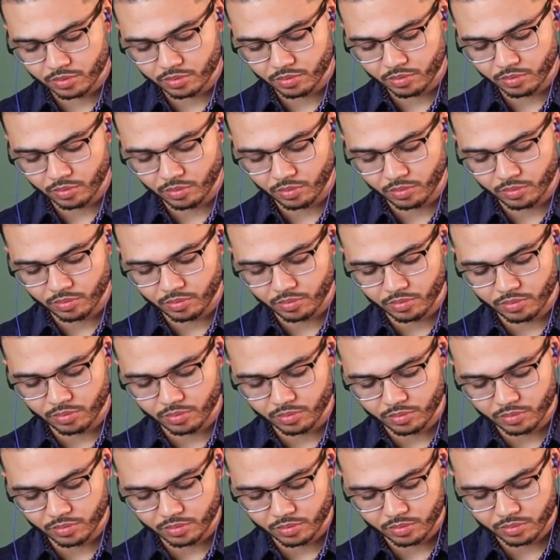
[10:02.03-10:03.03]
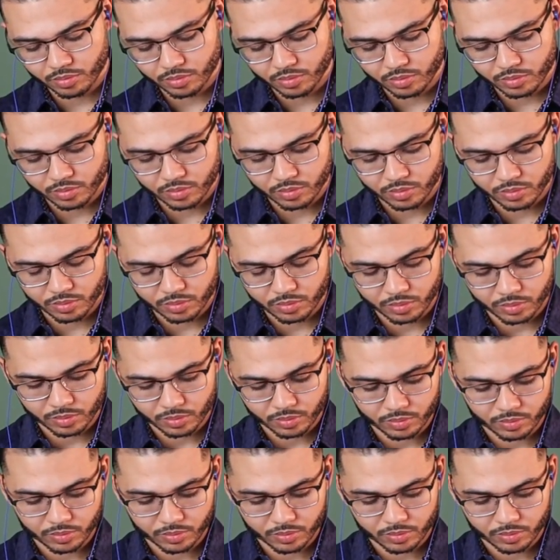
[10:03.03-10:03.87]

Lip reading: Nothing is said.